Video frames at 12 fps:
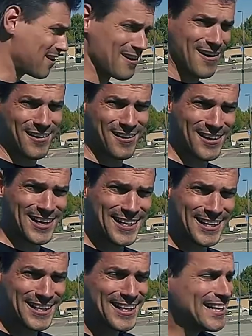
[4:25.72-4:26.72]
pretty darn
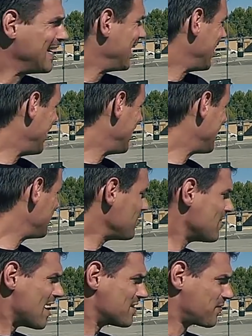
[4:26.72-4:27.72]
clean, and
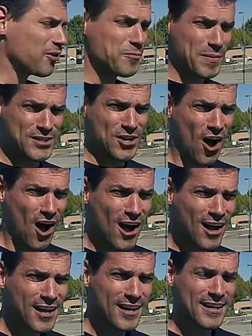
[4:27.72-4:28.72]
you guys have heard me
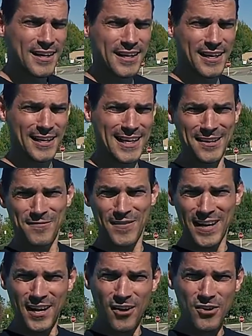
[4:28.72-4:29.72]
talk in
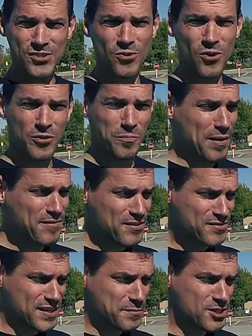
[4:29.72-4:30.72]
videos, or maybe
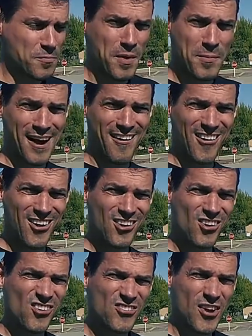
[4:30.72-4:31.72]
you've seen some of my
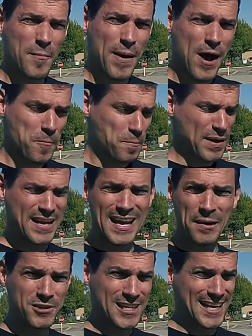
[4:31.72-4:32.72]
articles about being
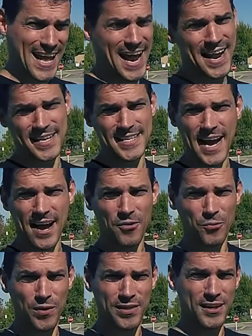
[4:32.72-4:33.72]
able to get out of
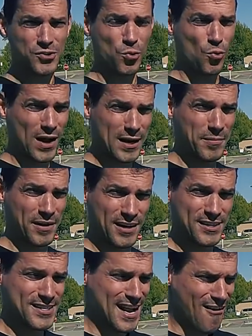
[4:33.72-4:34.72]
town within 20
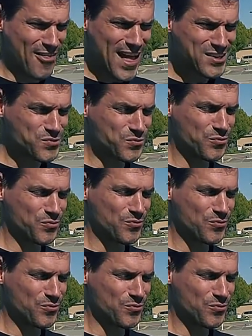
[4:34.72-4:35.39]
minutes. Now, that's